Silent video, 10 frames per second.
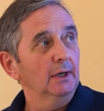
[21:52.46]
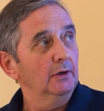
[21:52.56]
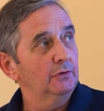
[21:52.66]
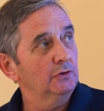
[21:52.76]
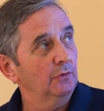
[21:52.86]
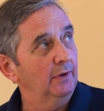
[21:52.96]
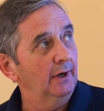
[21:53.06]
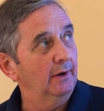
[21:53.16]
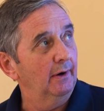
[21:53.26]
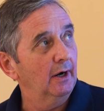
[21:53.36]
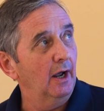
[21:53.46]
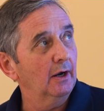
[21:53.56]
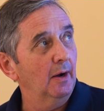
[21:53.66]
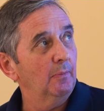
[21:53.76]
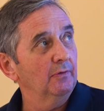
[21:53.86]
show there a
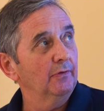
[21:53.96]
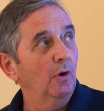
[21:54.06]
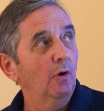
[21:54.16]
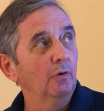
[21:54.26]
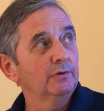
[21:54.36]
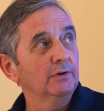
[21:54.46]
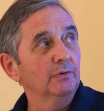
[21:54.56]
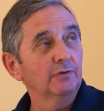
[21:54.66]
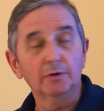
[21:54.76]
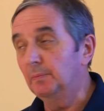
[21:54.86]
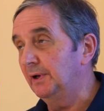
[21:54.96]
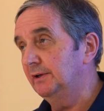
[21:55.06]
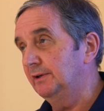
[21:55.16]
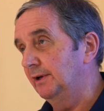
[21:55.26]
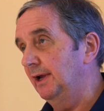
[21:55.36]
couple of the holes that we've
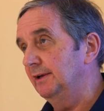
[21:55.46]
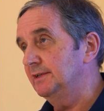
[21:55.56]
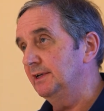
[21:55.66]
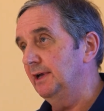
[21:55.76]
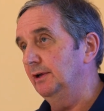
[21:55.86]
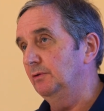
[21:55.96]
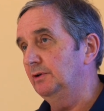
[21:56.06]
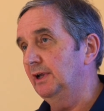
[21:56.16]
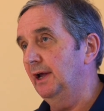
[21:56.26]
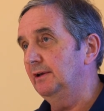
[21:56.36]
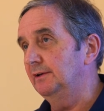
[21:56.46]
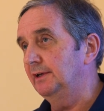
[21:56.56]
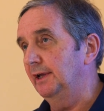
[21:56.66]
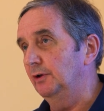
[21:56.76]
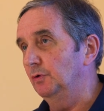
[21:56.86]
completed to date, CAU-10 and
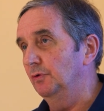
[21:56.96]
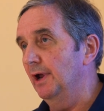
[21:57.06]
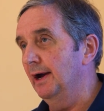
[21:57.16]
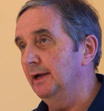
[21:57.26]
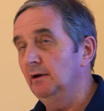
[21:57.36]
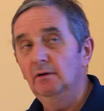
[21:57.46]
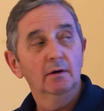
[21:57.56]
CAU-9.